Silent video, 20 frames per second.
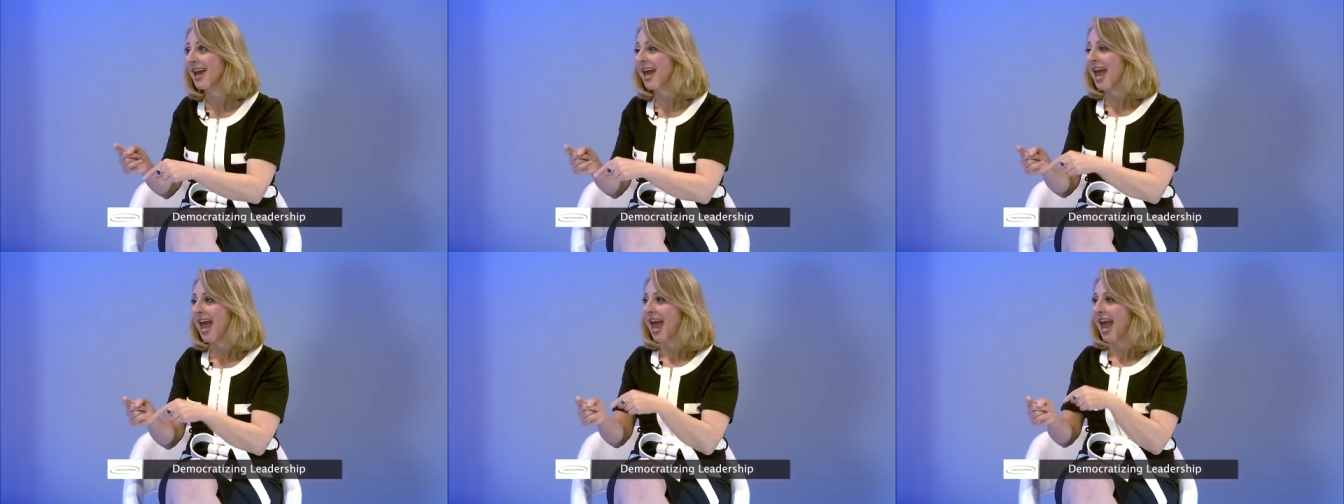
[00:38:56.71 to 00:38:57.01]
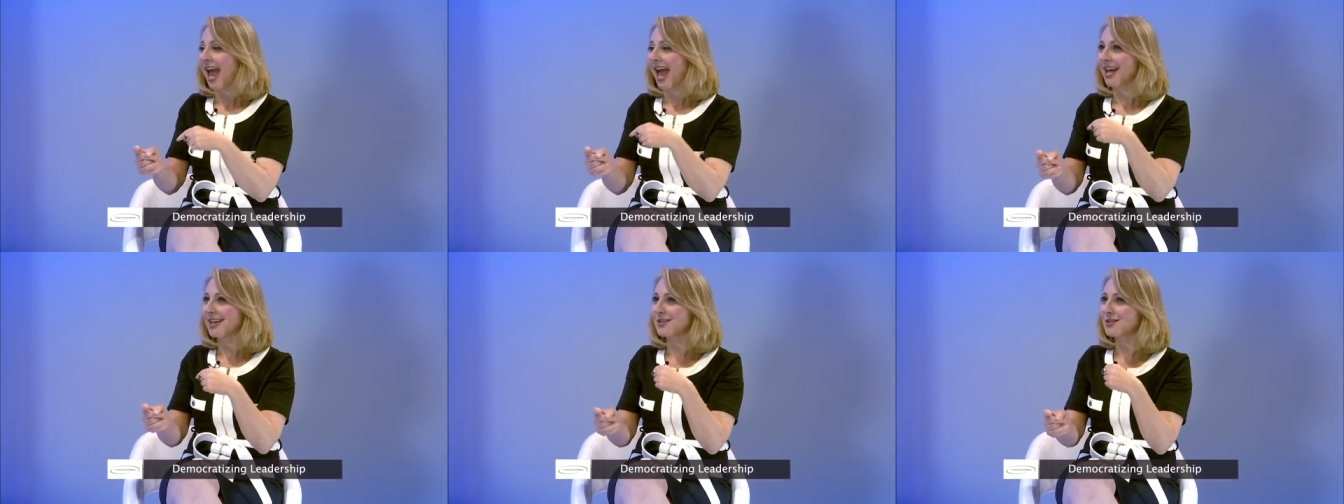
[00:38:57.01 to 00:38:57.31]

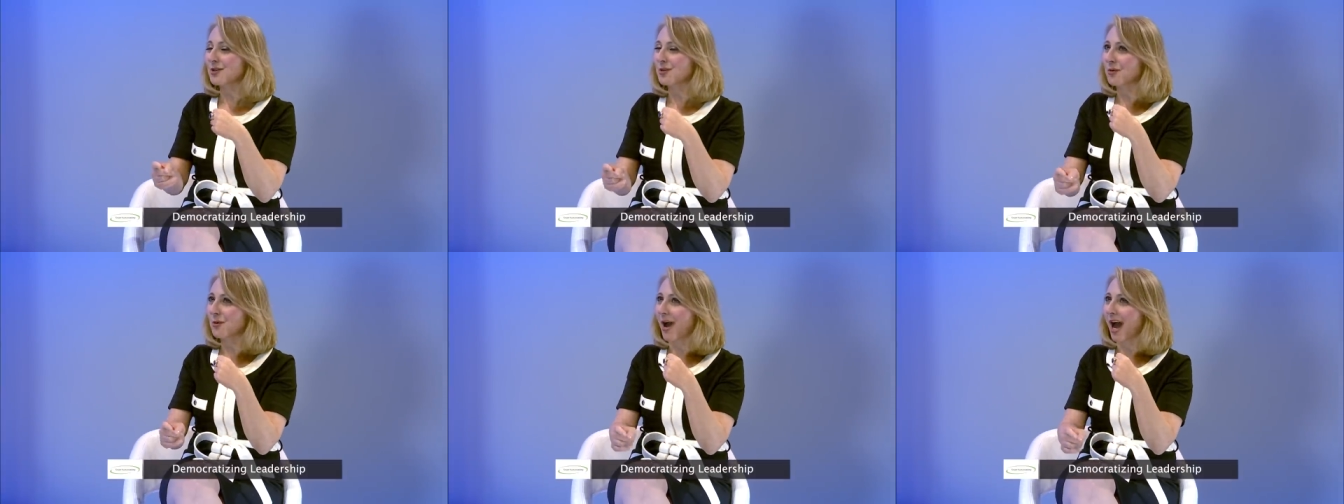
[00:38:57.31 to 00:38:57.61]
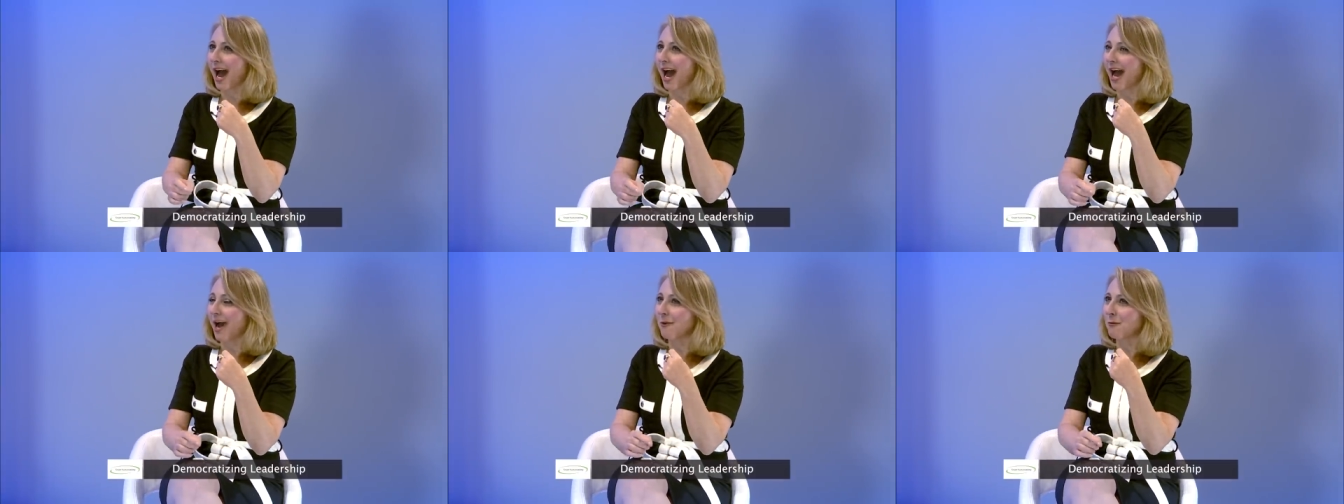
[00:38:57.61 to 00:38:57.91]
Right.
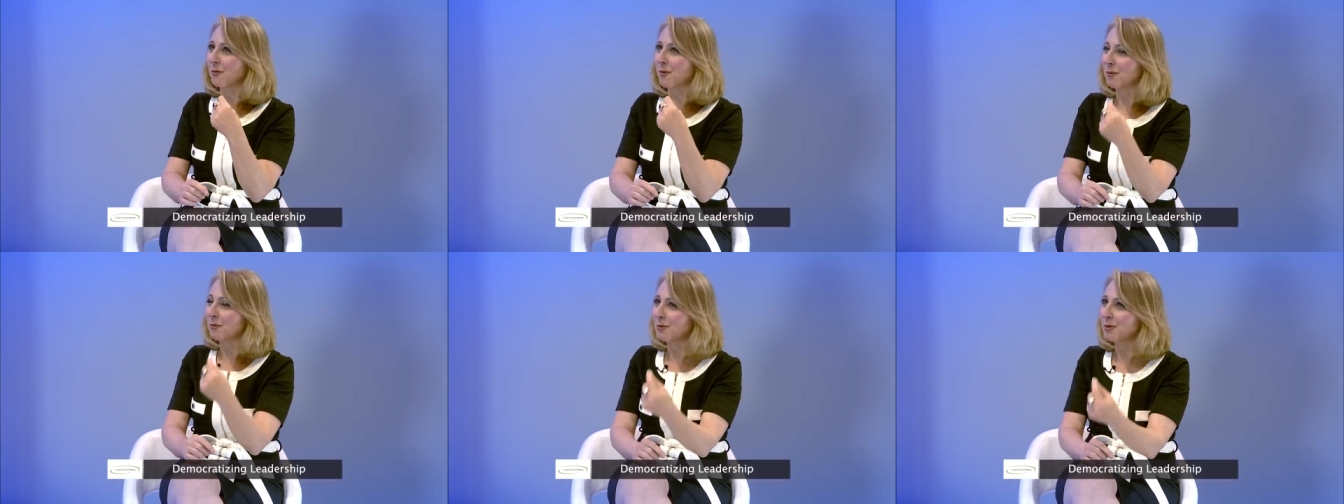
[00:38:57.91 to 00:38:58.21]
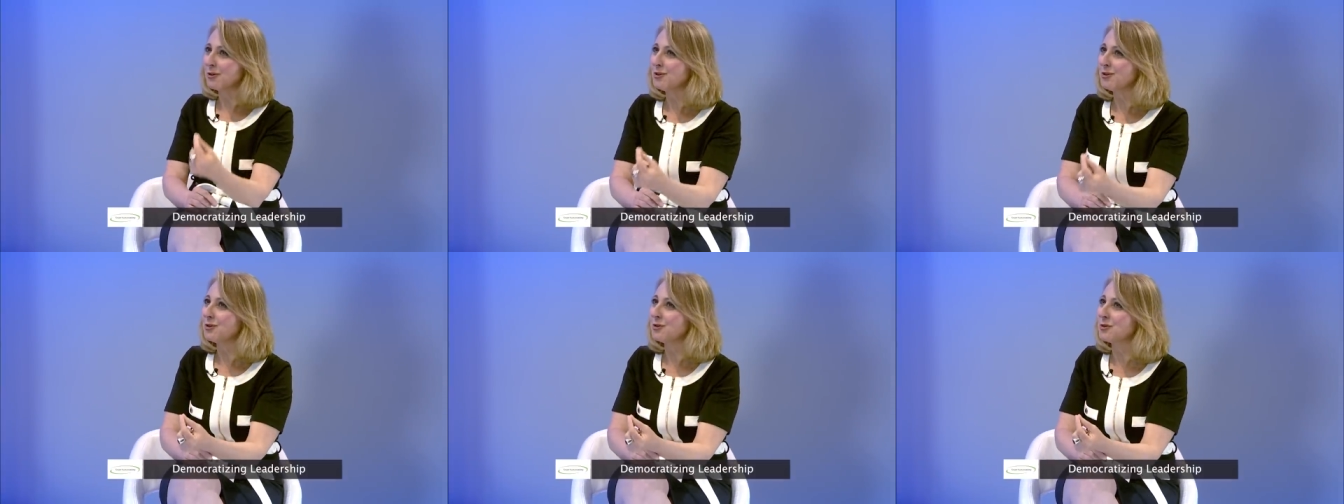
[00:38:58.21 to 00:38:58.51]
So what
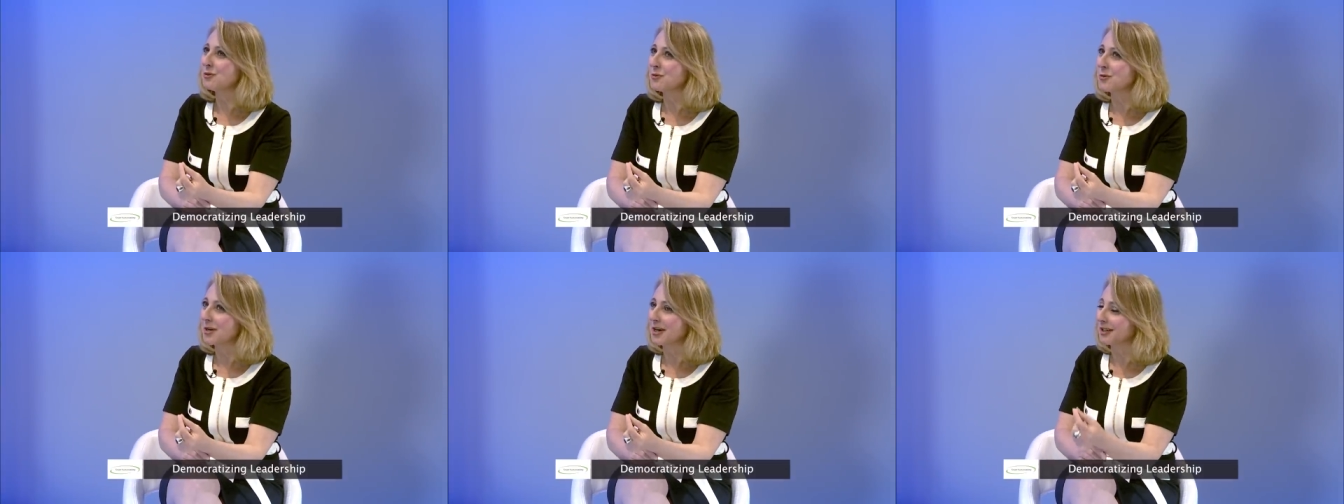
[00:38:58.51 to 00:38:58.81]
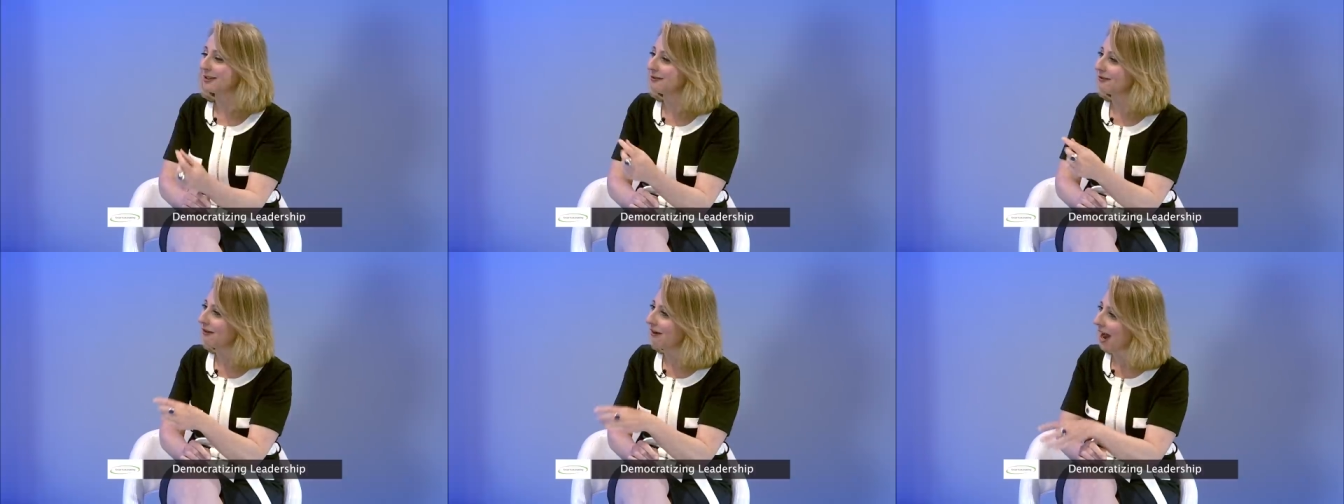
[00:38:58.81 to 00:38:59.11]
would you
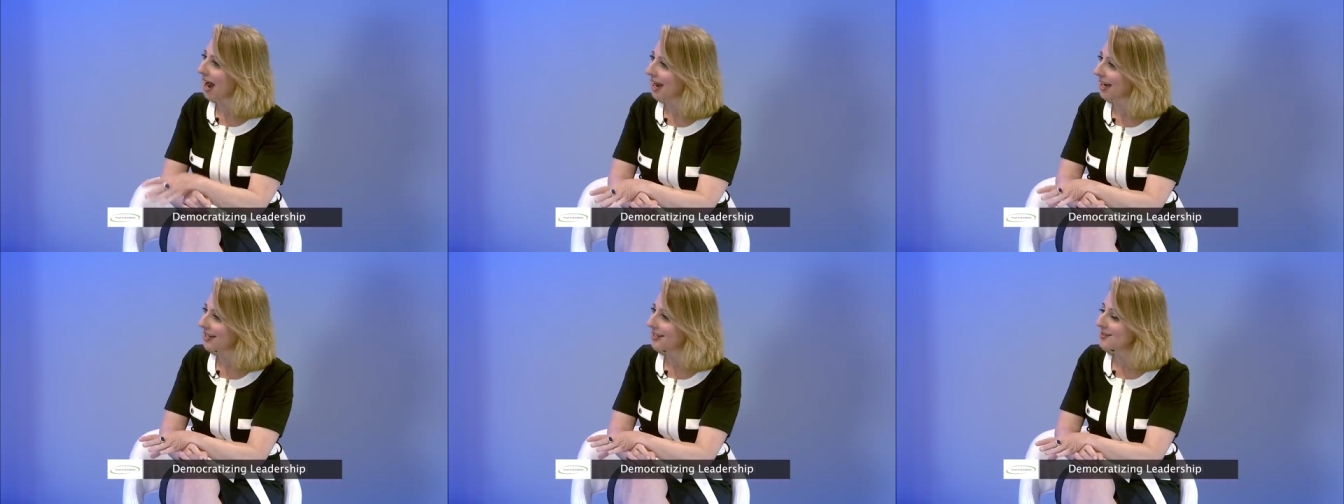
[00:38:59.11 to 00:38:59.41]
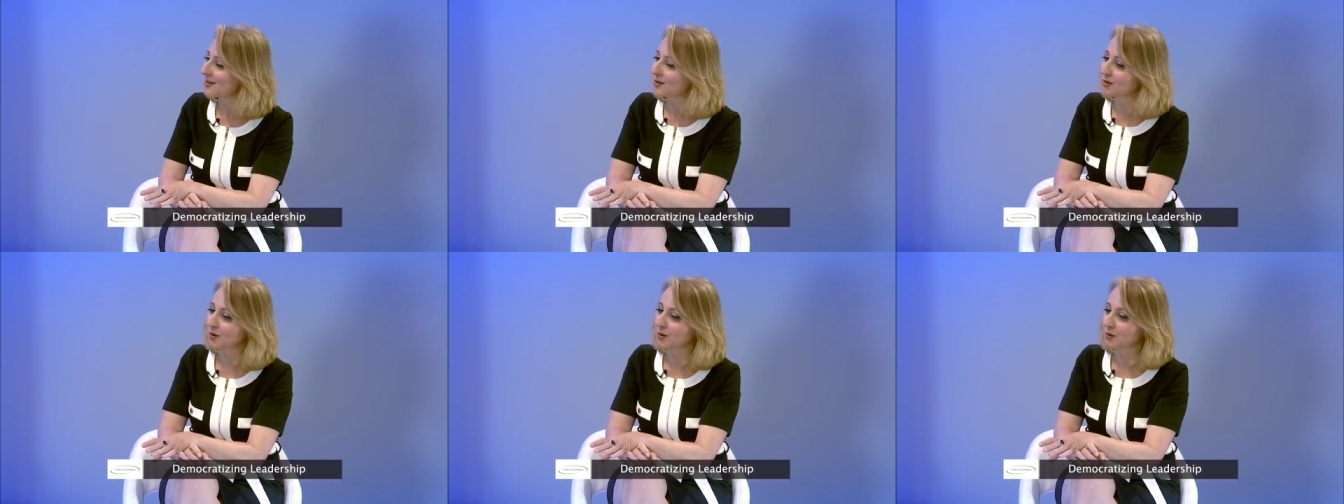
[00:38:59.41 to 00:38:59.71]

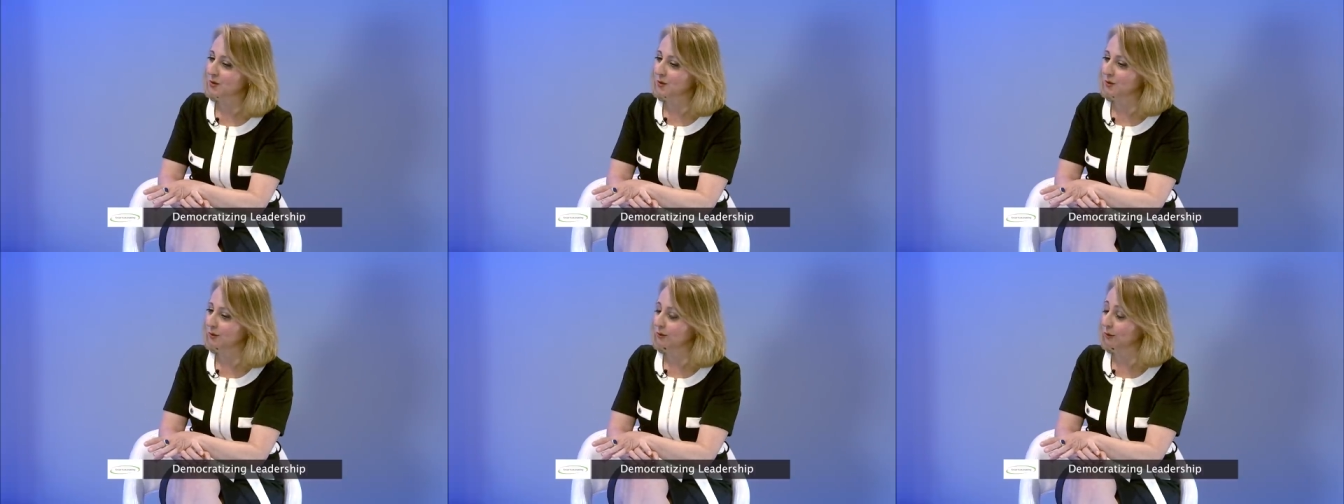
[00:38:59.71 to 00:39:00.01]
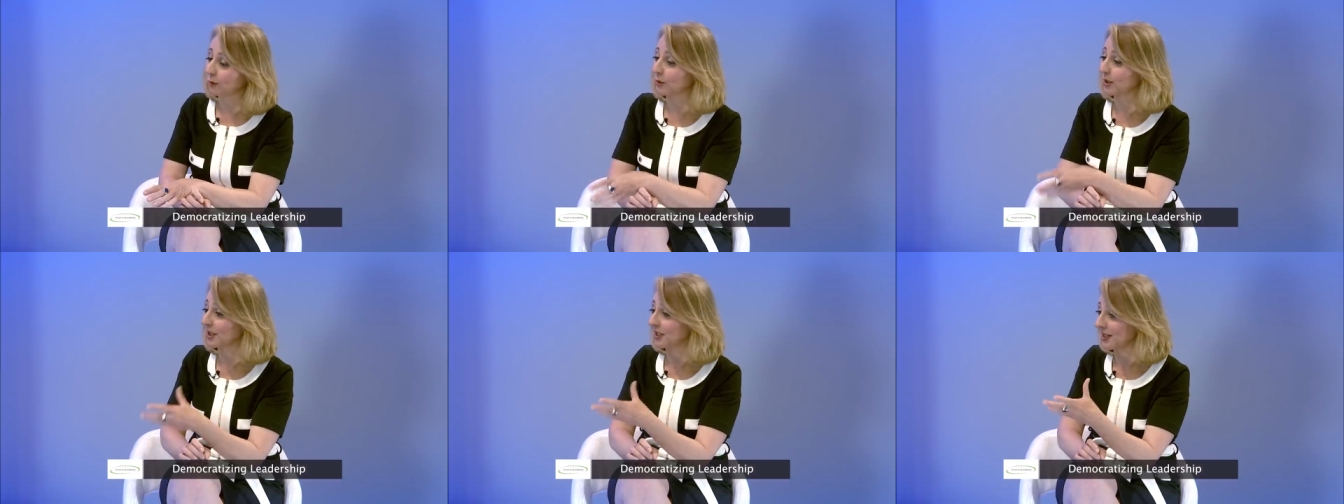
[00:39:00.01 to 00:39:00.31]
advise to
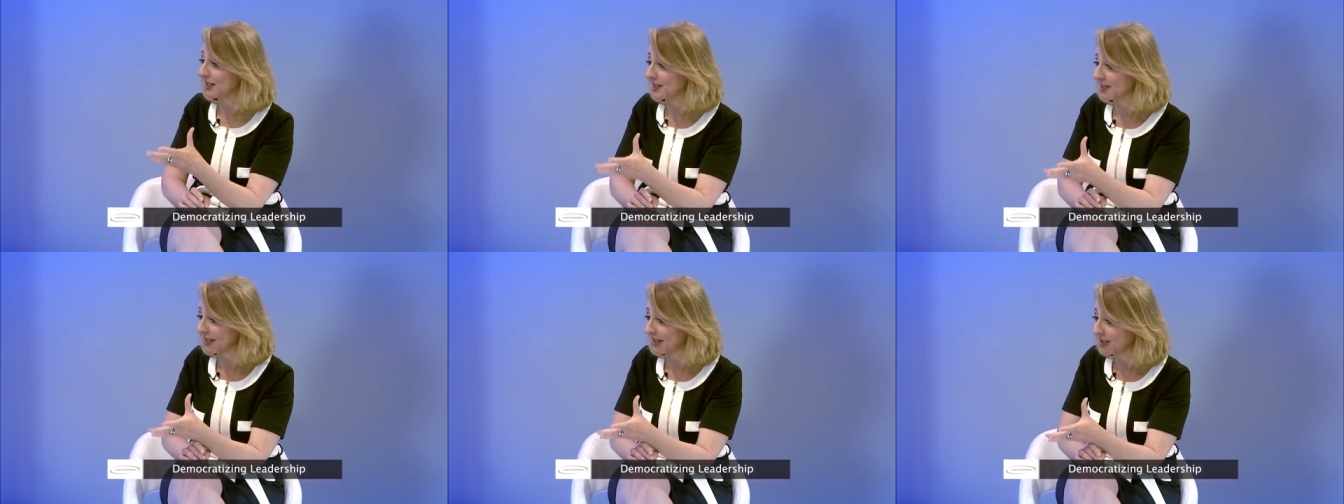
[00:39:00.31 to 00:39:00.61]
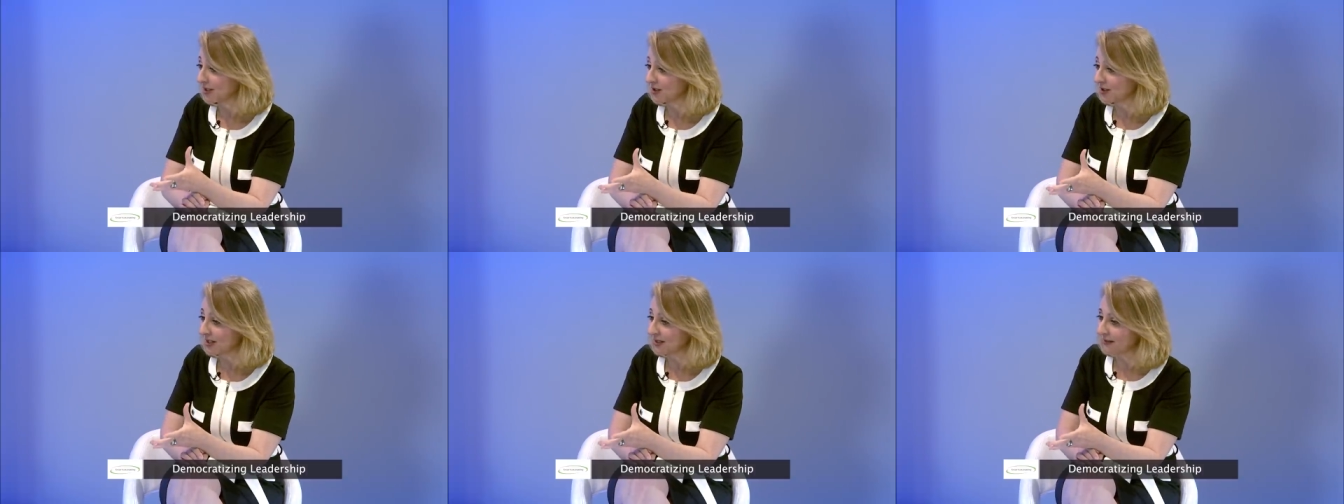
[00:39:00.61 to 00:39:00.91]

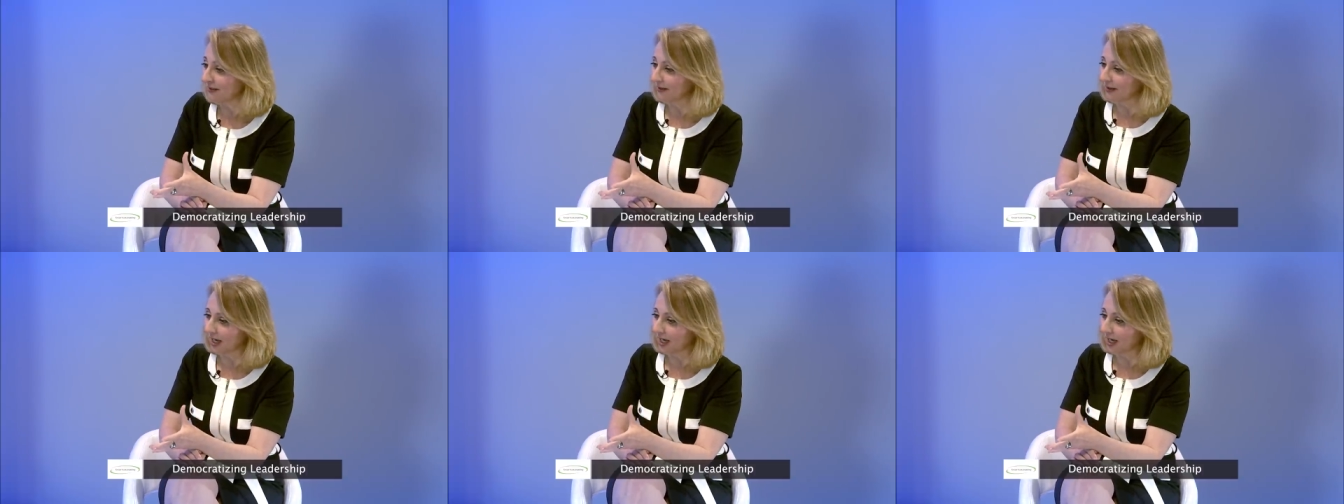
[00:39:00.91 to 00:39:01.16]
organizations